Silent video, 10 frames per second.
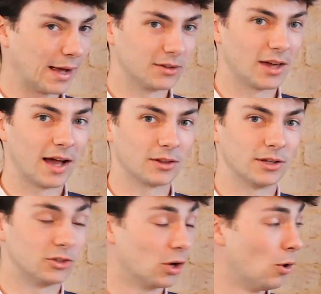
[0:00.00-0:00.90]

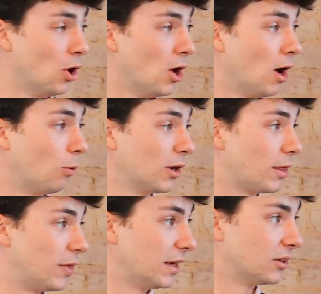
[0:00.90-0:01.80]
exactly. So one of
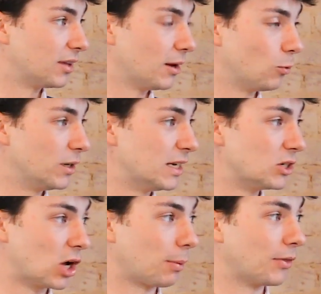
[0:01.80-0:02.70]
the things that we
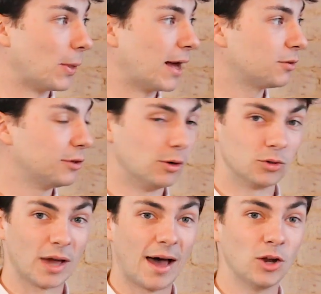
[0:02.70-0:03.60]
didn't talk about in the last video
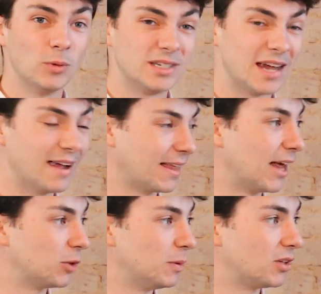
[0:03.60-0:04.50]
is how do we take that
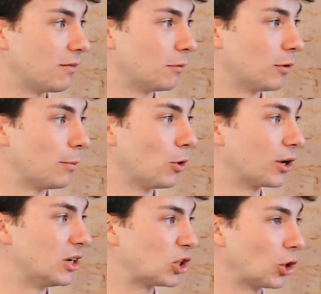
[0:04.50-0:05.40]
SB7
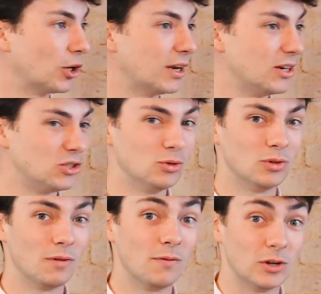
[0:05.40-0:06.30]
framework and turn it into
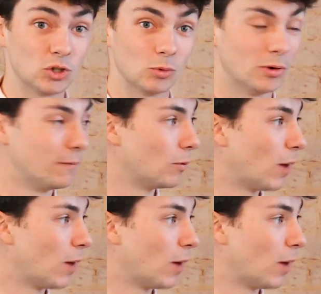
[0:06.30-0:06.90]
the visual?